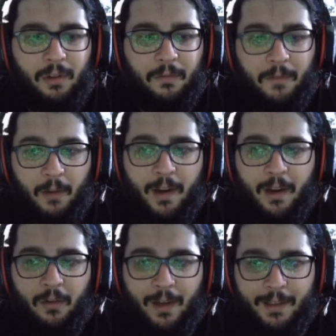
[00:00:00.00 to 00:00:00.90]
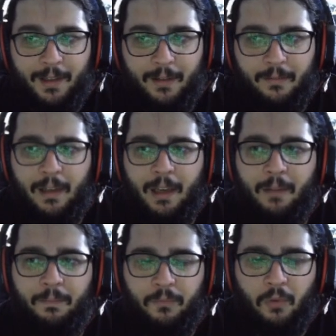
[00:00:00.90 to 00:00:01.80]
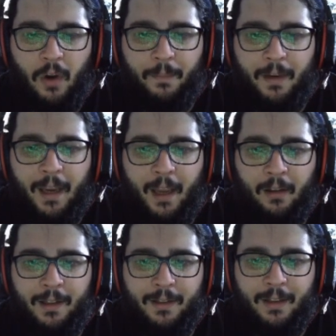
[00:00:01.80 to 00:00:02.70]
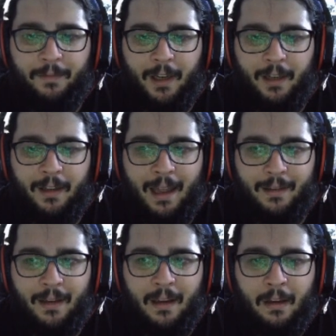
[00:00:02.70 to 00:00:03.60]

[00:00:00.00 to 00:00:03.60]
very aggressive, like drop Kel and stuff like that.